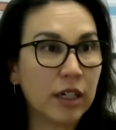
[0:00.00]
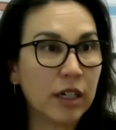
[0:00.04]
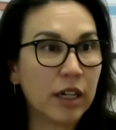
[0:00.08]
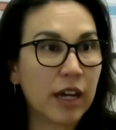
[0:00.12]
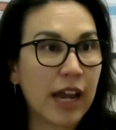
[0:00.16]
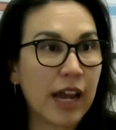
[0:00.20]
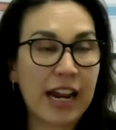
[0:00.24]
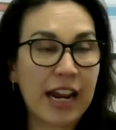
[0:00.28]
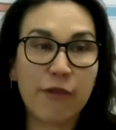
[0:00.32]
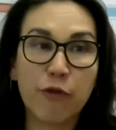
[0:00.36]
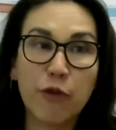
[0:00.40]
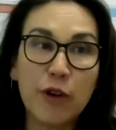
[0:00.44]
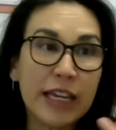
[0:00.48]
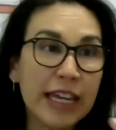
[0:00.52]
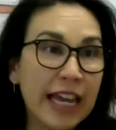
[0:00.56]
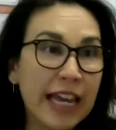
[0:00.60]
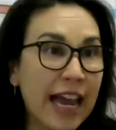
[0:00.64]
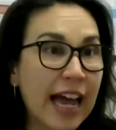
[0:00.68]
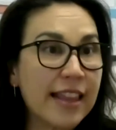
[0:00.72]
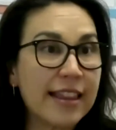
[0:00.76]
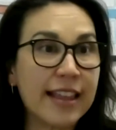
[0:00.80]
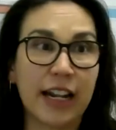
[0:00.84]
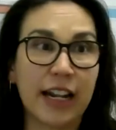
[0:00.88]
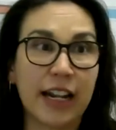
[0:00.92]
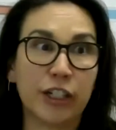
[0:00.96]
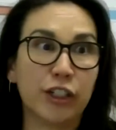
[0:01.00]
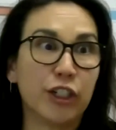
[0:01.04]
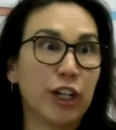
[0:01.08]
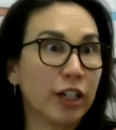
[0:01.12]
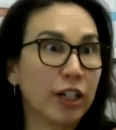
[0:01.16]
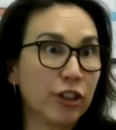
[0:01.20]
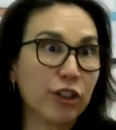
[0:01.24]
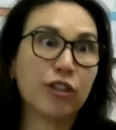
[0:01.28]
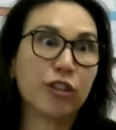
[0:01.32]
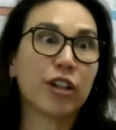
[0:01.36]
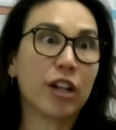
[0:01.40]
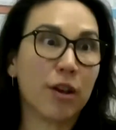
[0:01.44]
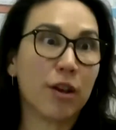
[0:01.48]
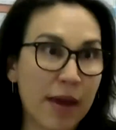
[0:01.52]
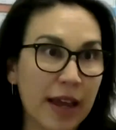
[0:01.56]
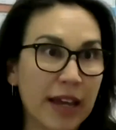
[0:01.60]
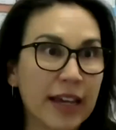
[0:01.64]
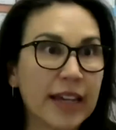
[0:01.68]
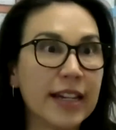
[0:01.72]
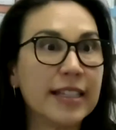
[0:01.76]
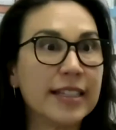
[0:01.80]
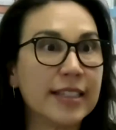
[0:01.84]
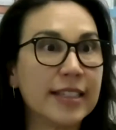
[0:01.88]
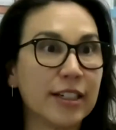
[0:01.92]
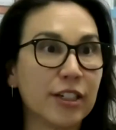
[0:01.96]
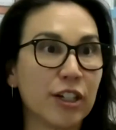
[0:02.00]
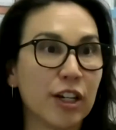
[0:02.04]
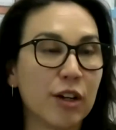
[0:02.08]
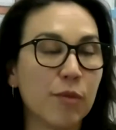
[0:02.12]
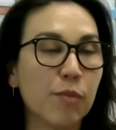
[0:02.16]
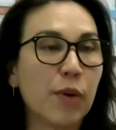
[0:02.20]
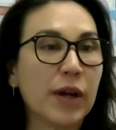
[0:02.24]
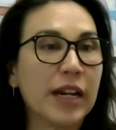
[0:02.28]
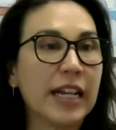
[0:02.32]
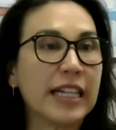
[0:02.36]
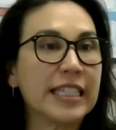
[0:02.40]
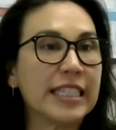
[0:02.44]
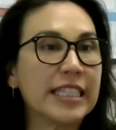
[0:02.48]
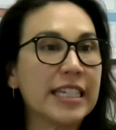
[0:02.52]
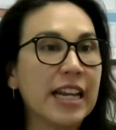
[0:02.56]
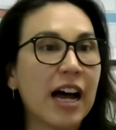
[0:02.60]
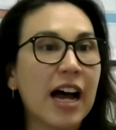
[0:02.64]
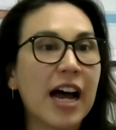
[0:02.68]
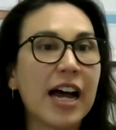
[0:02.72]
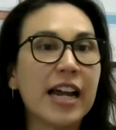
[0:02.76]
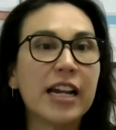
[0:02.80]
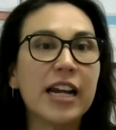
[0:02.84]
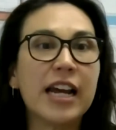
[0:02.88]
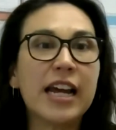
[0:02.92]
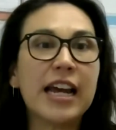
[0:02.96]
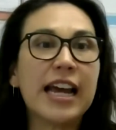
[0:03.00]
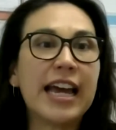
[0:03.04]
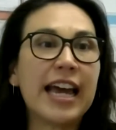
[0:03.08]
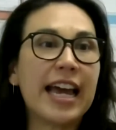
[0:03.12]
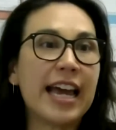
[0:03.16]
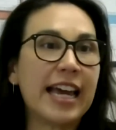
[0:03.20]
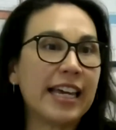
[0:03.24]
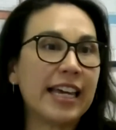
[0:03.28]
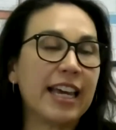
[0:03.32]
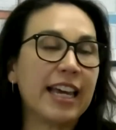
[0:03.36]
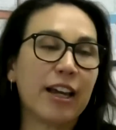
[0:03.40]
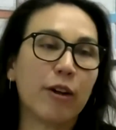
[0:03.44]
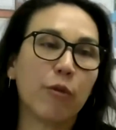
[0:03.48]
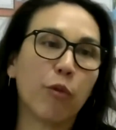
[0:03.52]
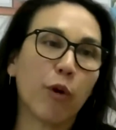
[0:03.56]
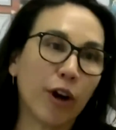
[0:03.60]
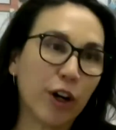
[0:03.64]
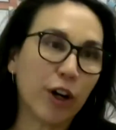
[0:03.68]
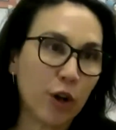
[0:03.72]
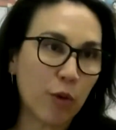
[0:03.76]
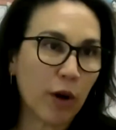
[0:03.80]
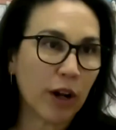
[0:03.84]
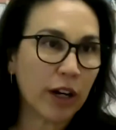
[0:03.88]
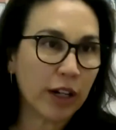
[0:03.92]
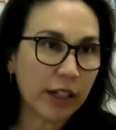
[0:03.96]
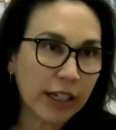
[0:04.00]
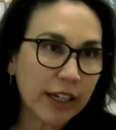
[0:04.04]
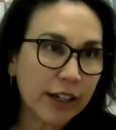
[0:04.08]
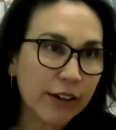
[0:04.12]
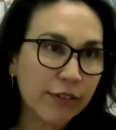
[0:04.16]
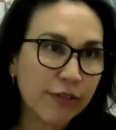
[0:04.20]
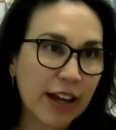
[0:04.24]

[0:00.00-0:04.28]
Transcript: And if we can't, a judge is going to make a decision. But it's not, hey, kid, where do you want to live?